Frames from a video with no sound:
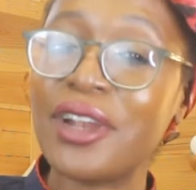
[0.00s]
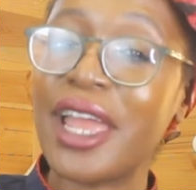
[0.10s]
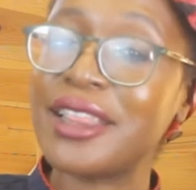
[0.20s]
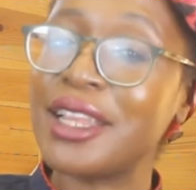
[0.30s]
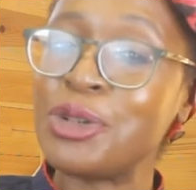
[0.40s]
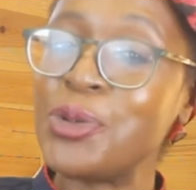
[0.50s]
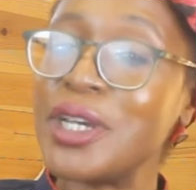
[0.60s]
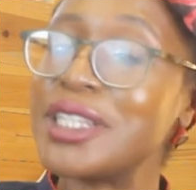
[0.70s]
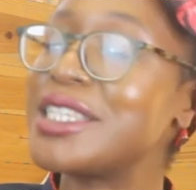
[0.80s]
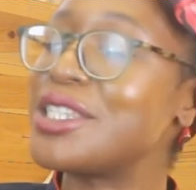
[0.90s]
like the
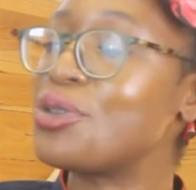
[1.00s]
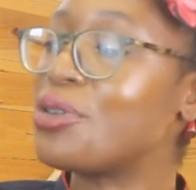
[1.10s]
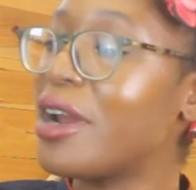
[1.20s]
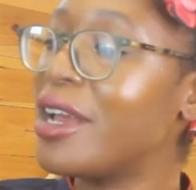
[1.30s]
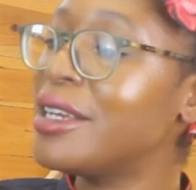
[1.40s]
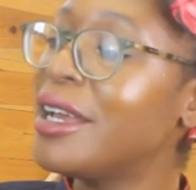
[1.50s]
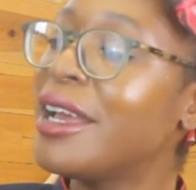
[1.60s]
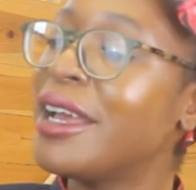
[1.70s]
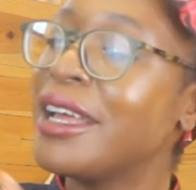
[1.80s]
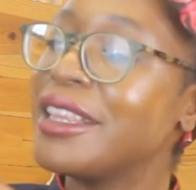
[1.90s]
Nuit Secrete.
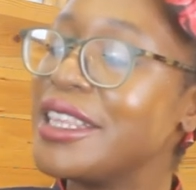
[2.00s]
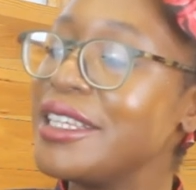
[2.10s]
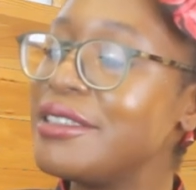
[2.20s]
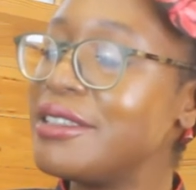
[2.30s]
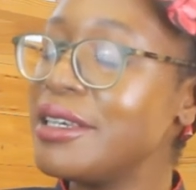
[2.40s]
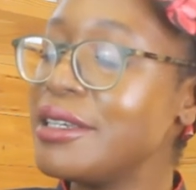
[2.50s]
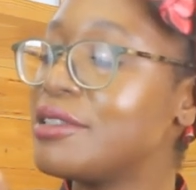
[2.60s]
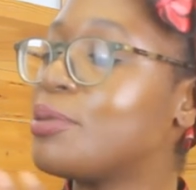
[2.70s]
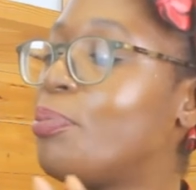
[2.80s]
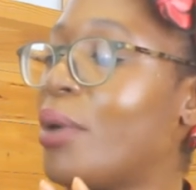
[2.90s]
This
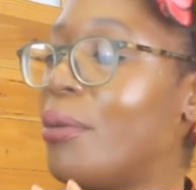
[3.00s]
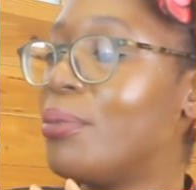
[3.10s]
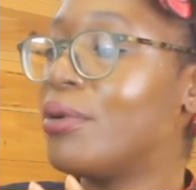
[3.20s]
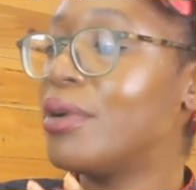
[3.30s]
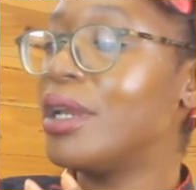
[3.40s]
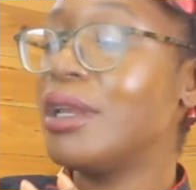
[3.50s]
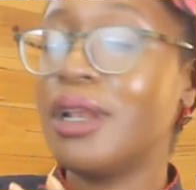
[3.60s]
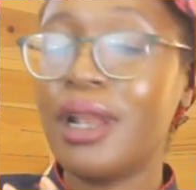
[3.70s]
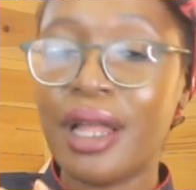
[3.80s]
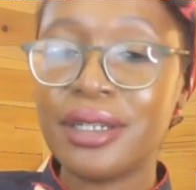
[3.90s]
is Burberry
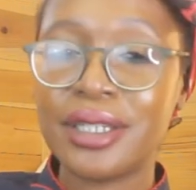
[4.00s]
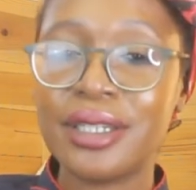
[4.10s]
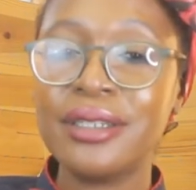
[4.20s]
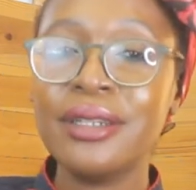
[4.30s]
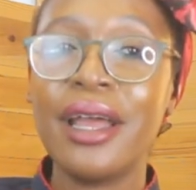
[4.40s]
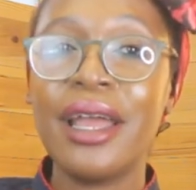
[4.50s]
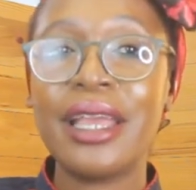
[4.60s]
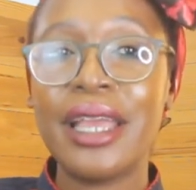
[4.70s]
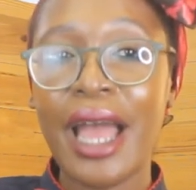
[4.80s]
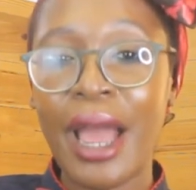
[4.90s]
London.
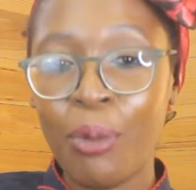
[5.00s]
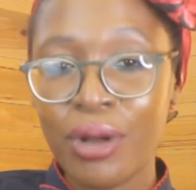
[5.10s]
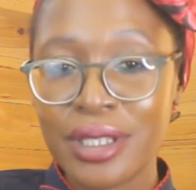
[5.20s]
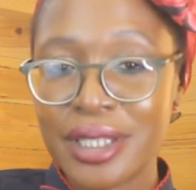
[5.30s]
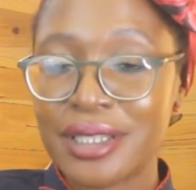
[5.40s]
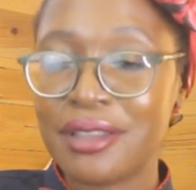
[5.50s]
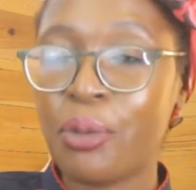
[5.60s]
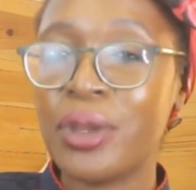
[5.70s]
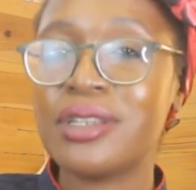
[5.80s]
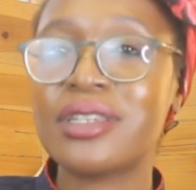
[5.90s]
I wore this in the
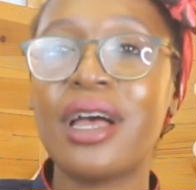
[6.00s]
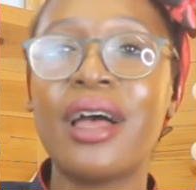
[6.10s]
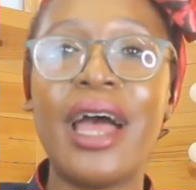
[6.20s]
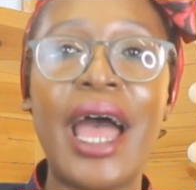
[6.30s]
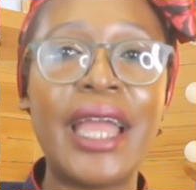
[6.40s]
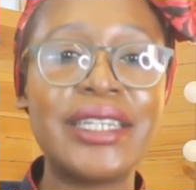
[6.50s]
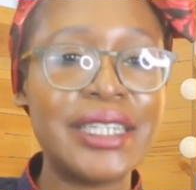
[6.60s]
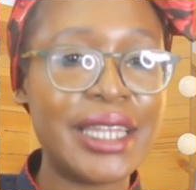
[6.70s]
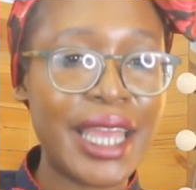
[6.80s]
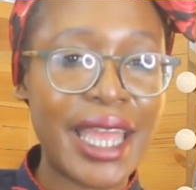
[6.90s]
winter, I
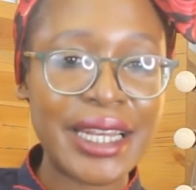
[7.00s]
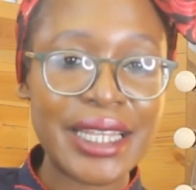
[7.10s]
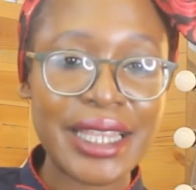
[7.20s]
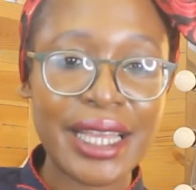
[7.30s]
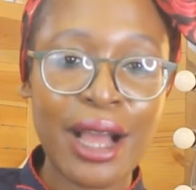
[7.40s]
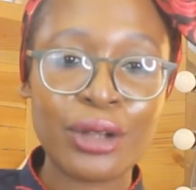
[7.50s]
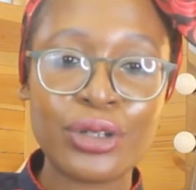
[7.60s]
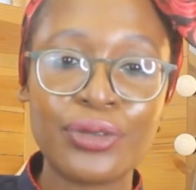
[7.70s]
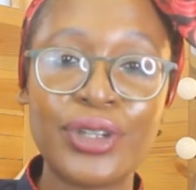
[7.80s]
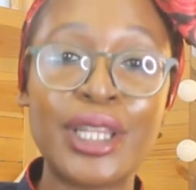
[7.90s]
didn't get anything out
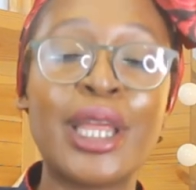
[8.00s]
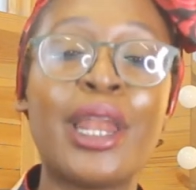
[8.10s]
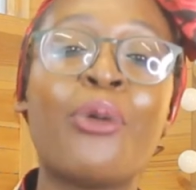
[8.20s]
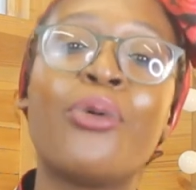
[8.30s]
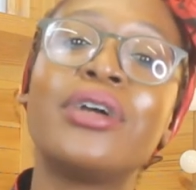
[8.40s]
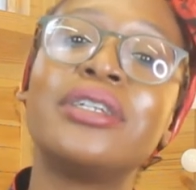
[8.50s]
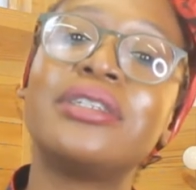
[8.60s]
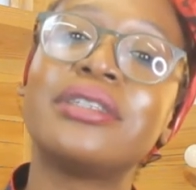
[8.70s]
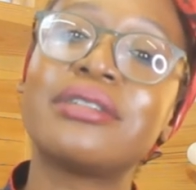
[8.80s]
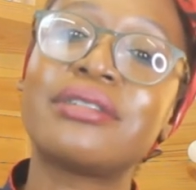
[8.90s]
of it, then I wore it
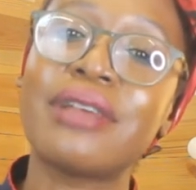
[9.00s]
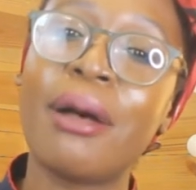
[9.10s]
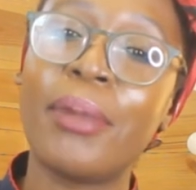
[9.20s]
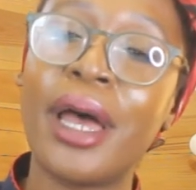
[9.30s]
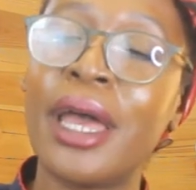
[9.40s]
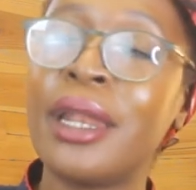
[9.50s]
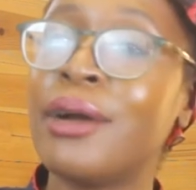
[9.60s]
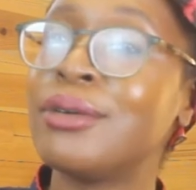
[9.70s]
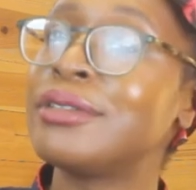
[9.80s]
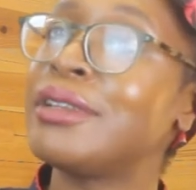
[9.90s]
in the summer and
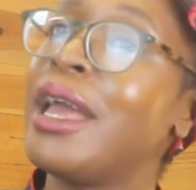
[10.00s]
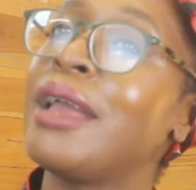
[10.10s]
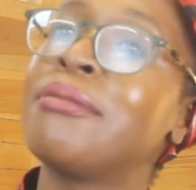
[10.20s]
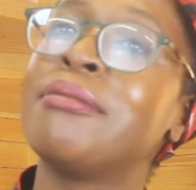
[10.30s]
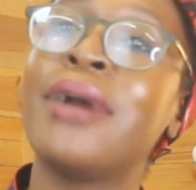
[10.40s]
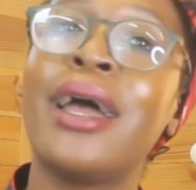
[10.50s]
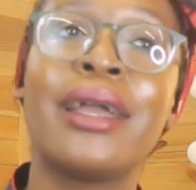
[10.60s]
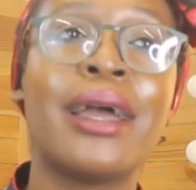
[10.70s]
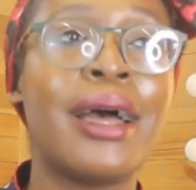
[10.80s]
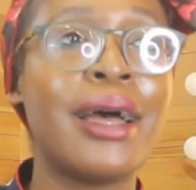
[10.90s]
I was like, my
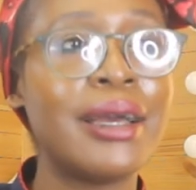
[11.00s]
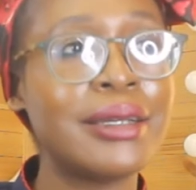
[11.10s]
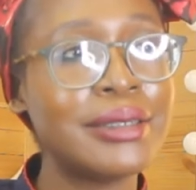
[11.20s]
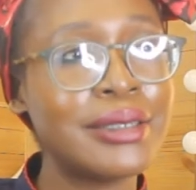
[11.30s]
god,